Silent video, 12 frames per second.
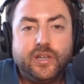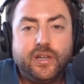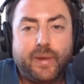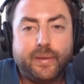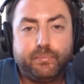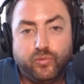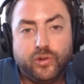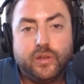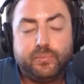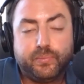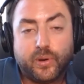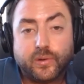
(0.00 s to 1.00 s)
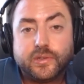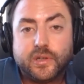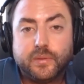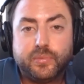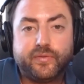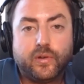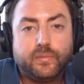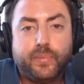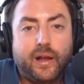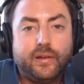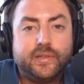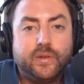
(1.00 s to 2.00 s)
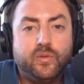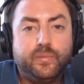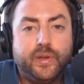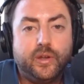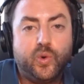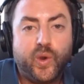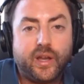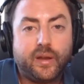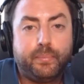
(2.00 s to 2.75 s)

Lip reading: and my really personally preferred policy would be quick